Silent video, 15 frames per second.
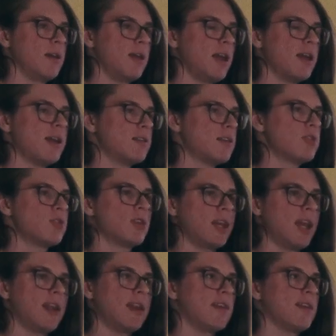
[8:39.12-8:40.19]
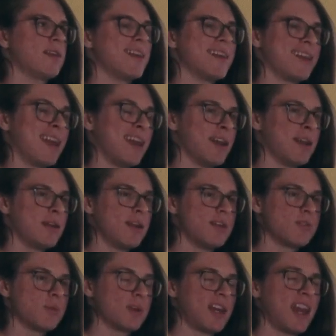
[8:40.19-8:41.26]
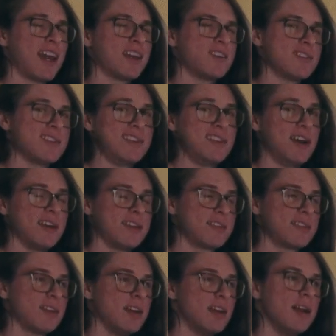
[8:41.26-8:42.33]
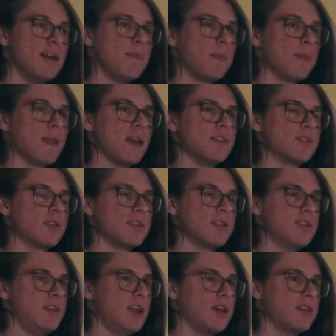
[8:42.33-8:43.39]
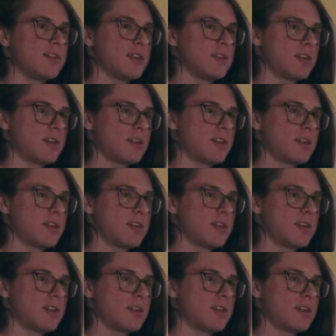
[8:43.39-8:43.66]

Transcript: essentially anything it can, and so it catches dust. And so this dust that's